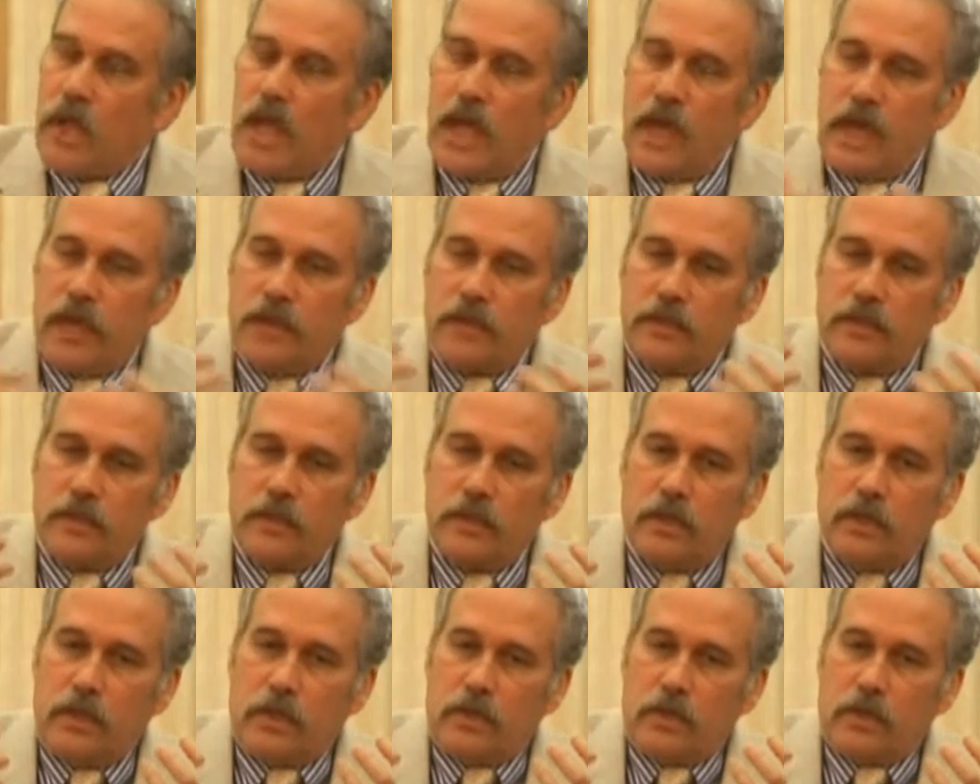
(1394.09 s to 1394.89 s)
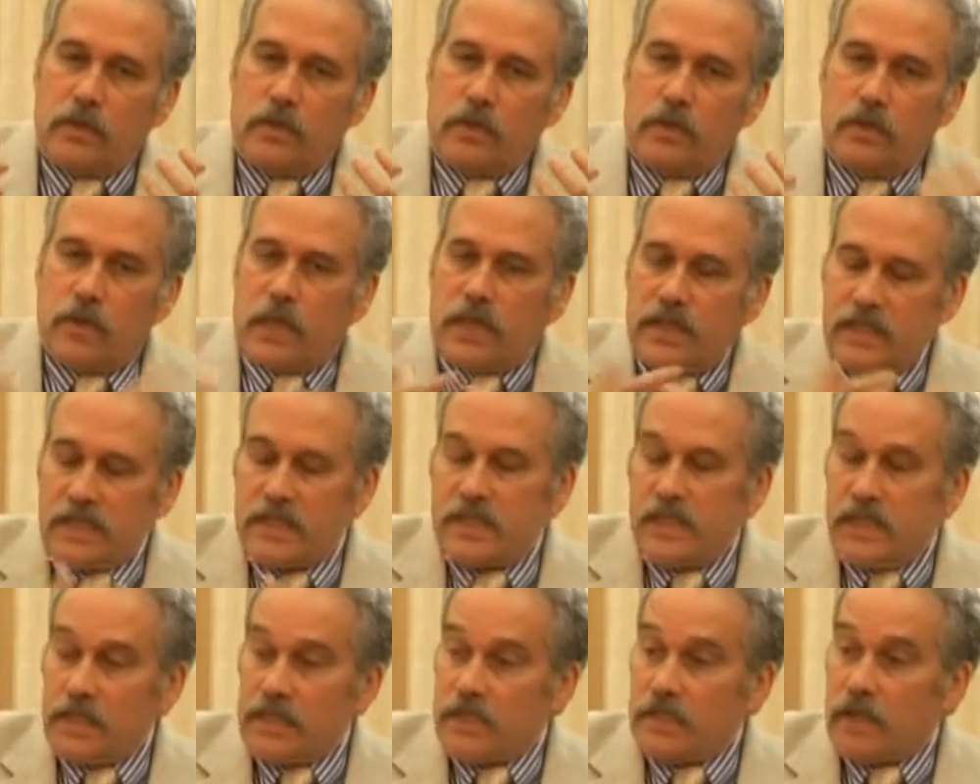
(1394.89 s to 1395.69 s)
And the
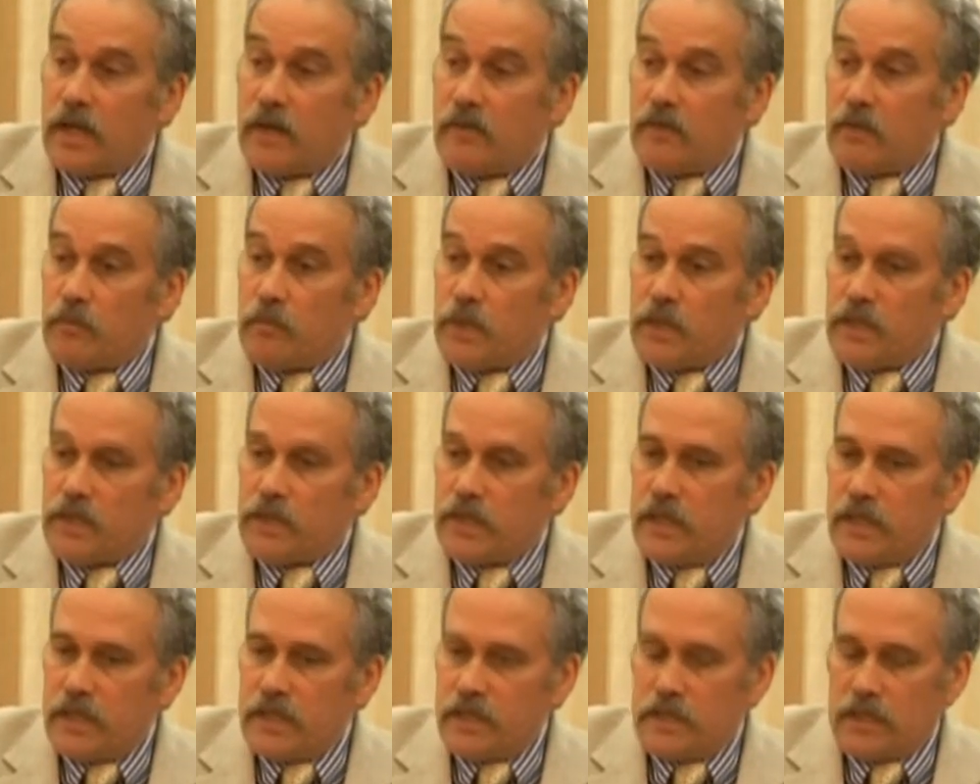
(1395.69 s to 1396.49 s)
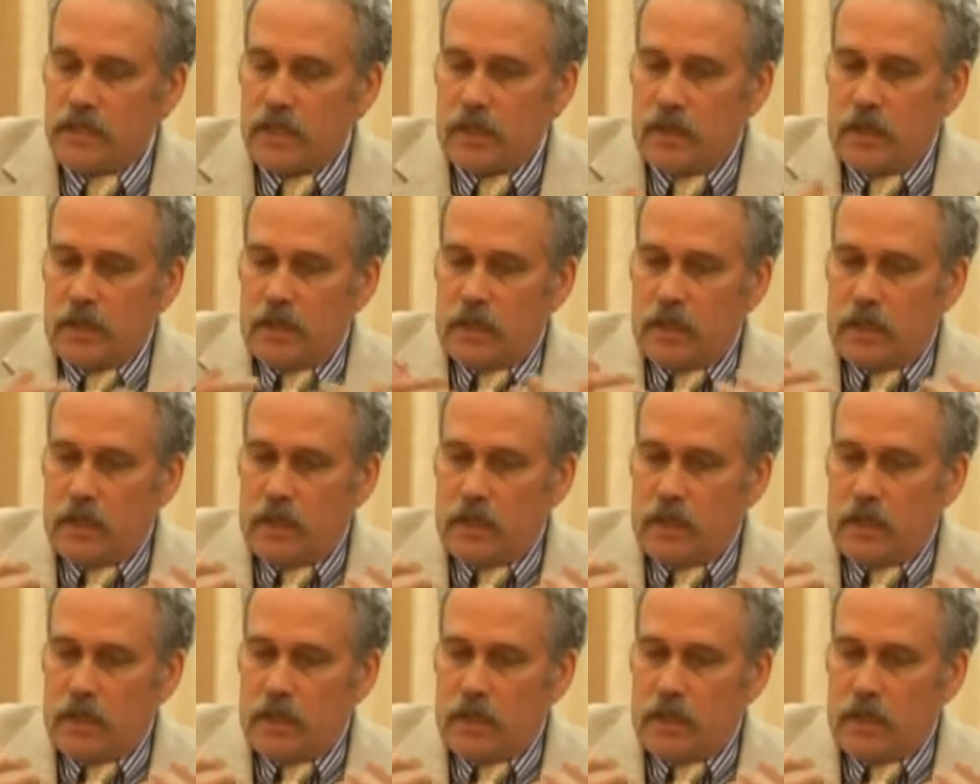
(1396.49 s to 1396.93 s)
United States government has